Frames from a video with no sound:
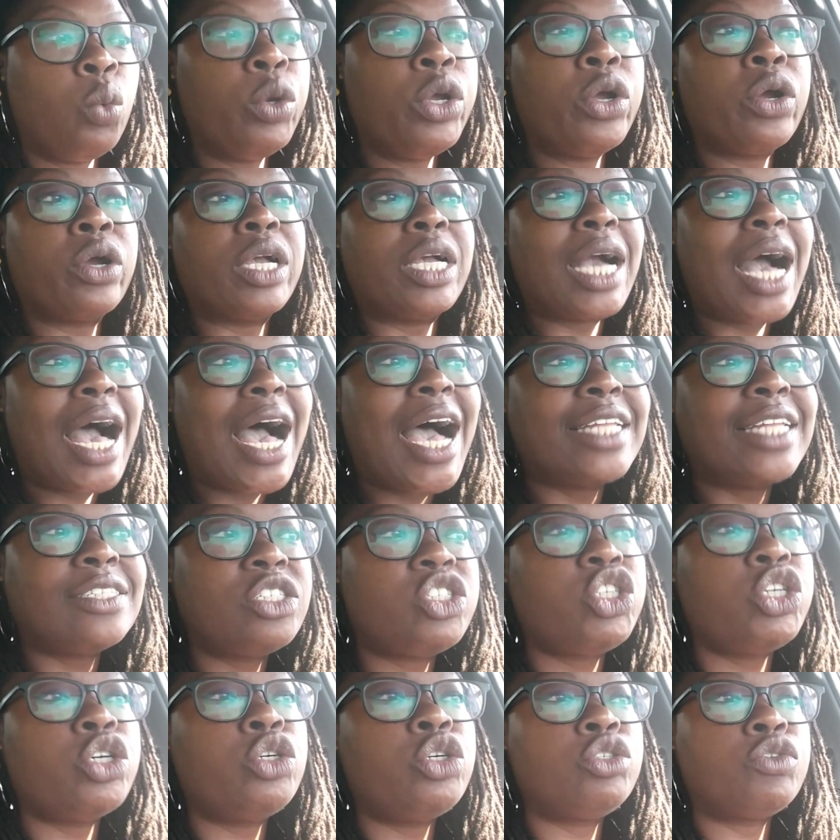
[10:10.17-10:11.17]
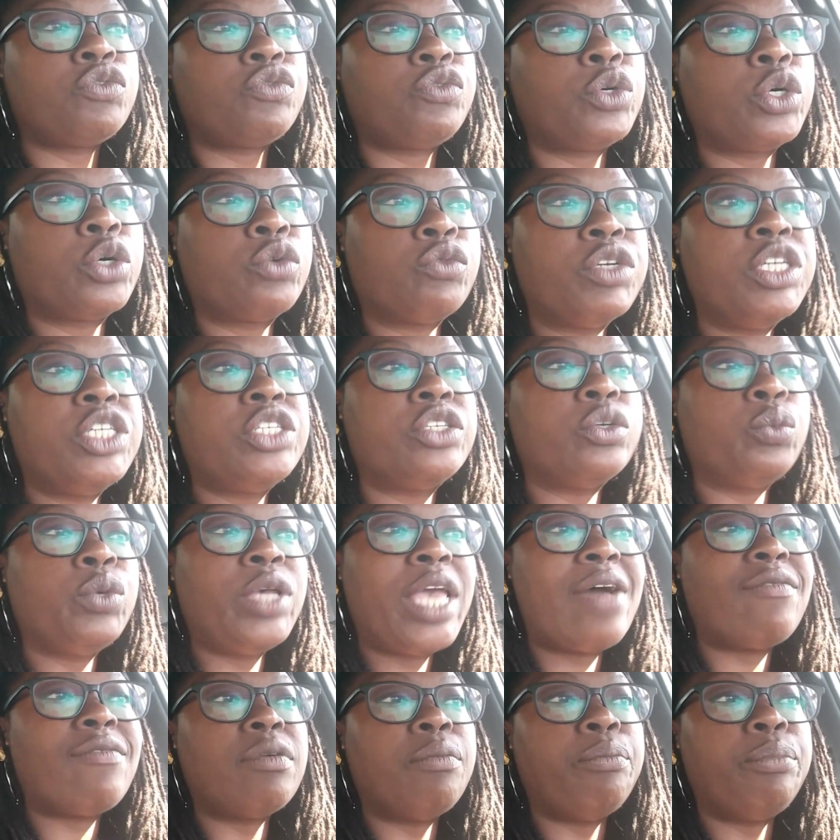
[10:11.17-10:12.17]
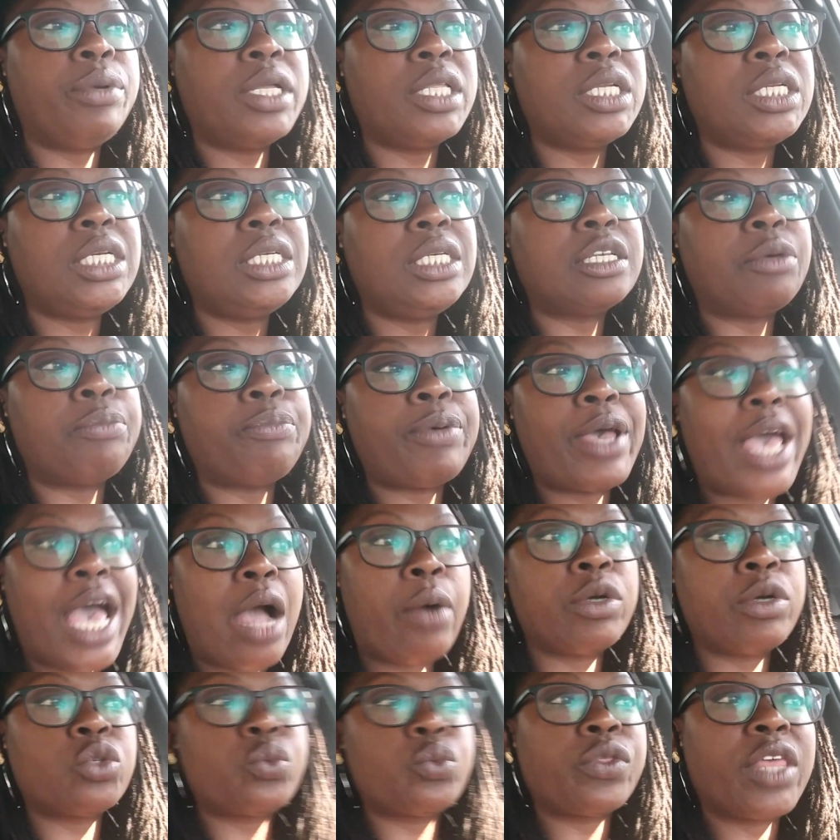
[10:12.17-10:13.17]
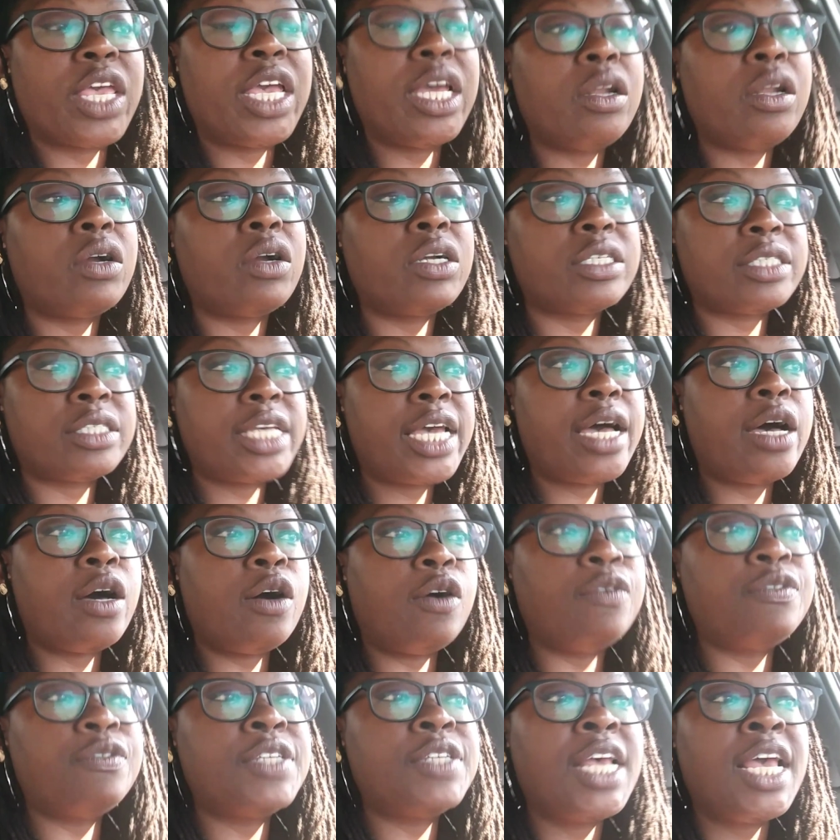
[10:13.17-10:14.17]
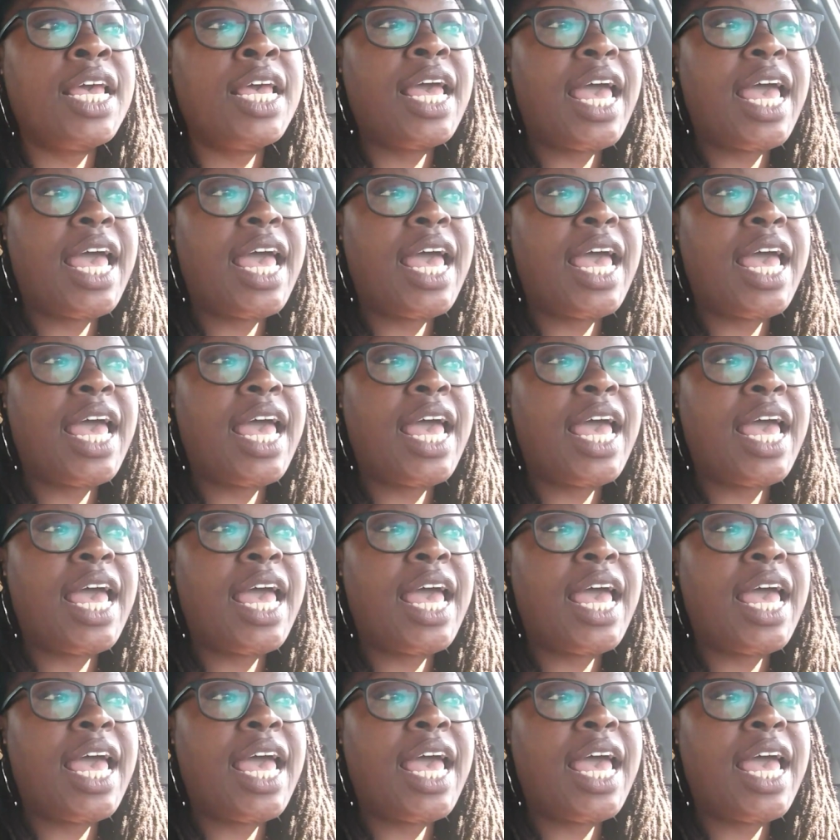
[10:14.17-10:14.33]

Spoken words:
We are God's children for a reason. We have abilities and powers within ourselves